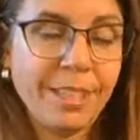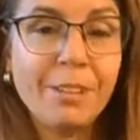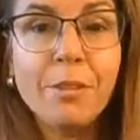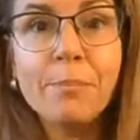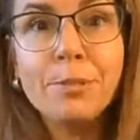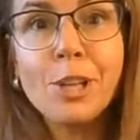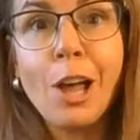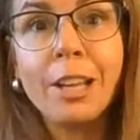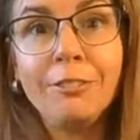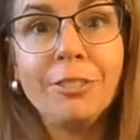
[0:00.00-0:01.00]
I'm
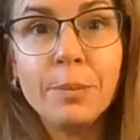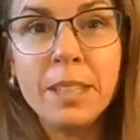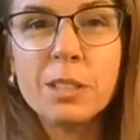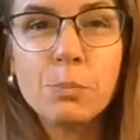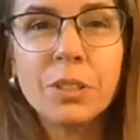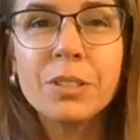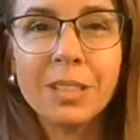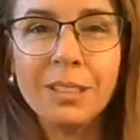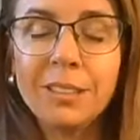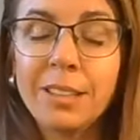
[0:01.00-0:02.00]
talking from this
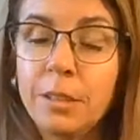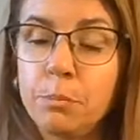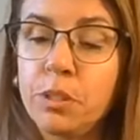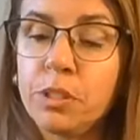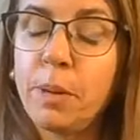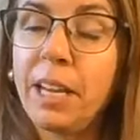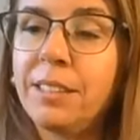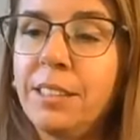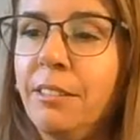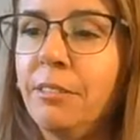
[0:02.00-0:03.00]
person's kind of
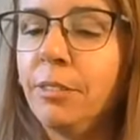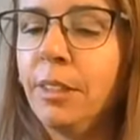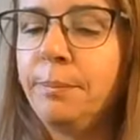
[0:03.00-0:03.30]
perspective